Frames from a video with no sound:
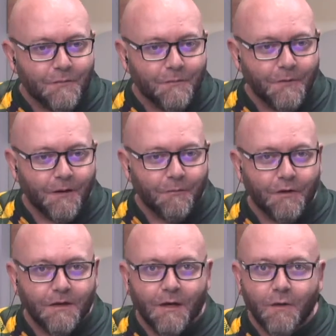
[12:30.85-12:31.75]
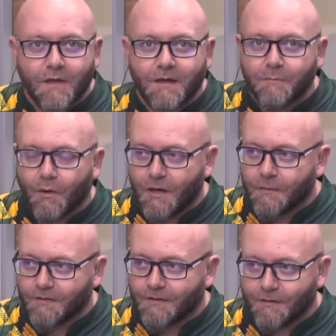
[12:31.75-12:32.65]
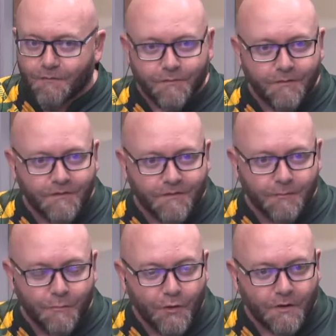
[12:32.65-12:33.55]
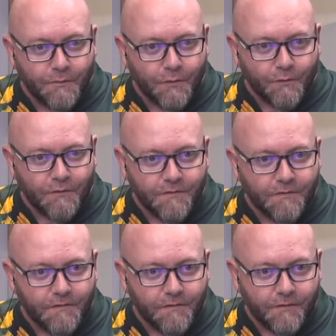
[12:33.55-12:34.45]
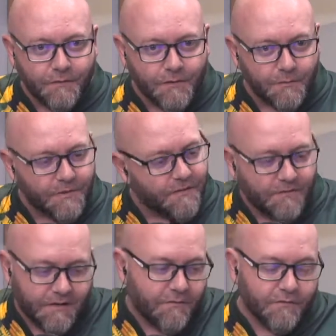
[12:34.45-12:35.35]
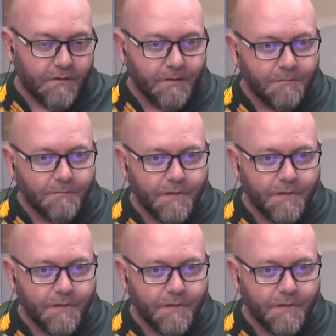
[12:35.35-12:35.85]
I'm going to go there and buy myself this little booklet, because it's legendary.